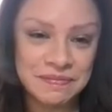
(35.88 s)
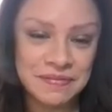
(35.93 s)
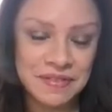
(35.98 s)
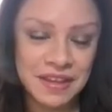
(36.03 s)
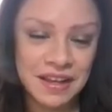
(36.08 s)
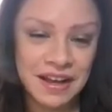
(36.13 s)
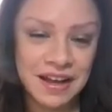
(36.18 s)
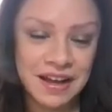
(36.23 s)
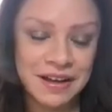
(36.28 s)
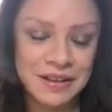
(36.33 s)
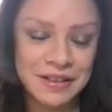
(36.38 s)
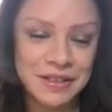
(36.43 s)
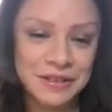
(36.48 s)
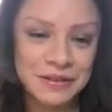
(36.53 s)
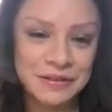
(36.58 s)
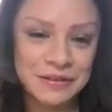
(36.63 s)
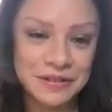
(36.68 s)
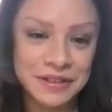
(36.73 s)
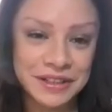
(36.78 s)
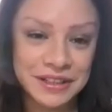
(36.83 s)
How
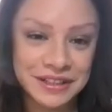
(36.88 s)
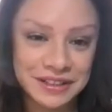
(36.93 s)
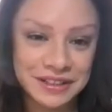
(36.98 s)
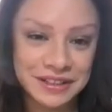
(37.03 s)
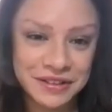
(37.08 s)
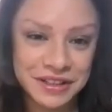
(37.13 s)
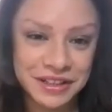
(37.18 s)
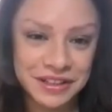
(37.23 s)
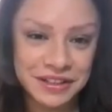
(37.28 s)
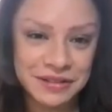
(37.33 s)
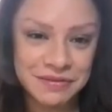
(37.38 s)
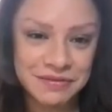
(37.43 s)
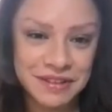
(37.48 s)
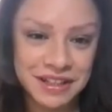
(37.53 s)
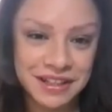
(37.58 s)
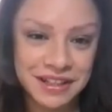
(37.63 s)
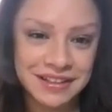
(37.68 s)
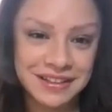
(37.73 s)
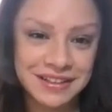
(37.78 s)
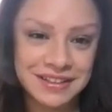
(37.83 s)
thrilled were you to
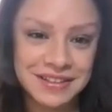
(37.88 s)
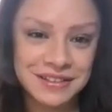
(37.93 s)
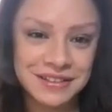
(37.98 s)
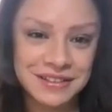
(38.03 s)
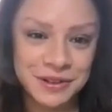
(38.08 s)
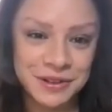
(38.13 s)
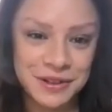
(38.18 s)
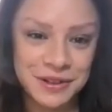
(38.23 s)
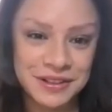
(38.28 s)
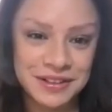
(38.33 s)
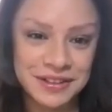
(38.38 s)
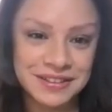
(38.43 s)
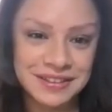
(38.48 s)
play this role?